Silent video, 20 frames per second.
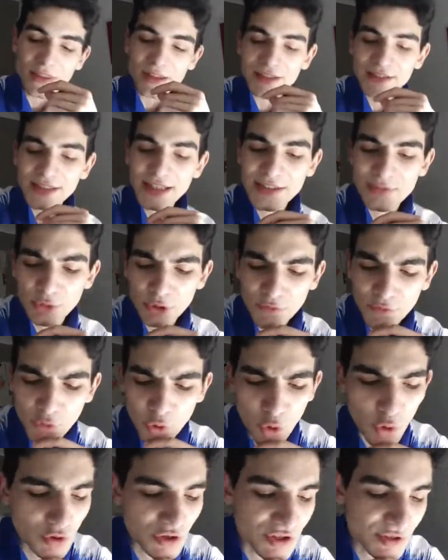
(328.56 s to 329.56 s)
this one, of
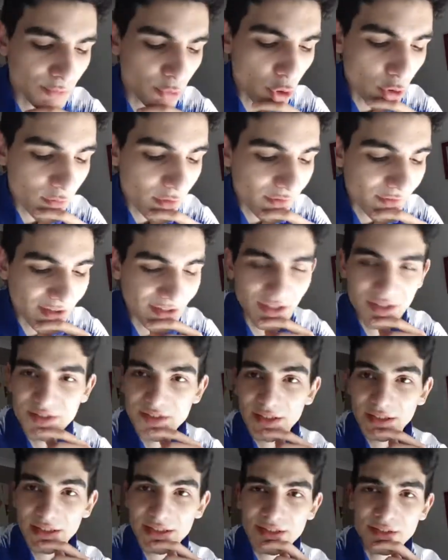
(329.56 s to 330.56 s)
course, is more of a
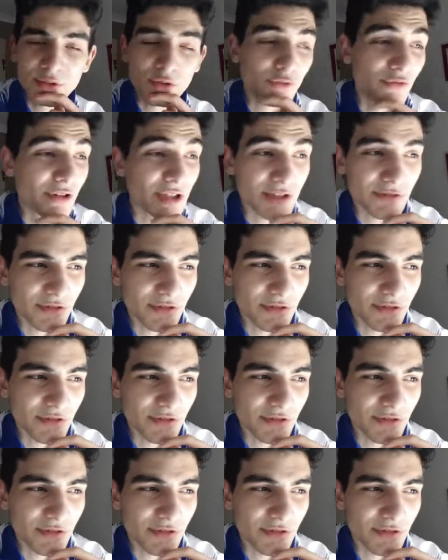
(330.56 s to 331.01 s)
fantasy. This is not really